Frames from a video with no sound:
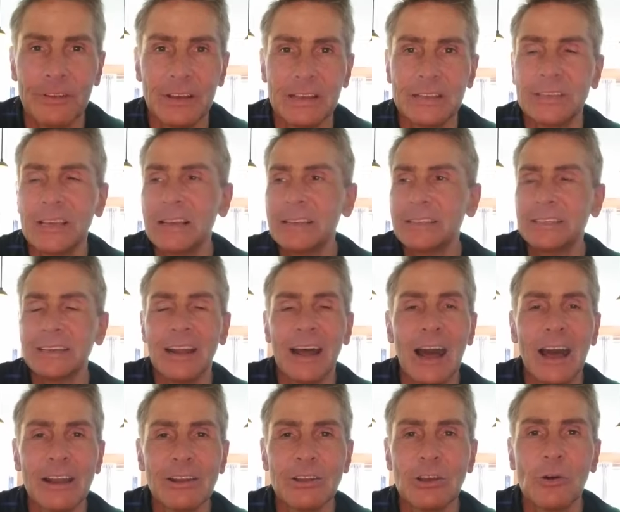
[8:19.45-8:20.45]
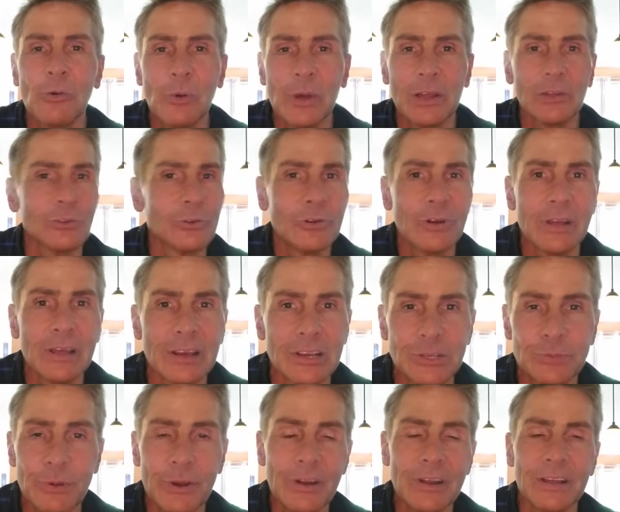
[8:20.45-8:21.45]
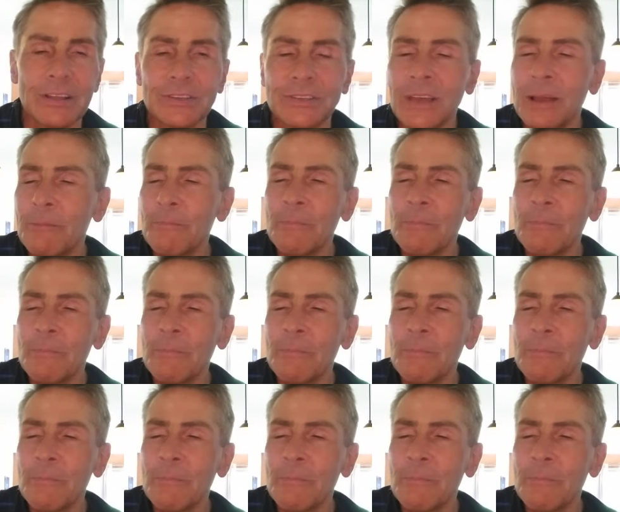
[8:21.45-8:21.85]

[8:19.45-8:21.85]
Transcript: It's an ongoing learning experience.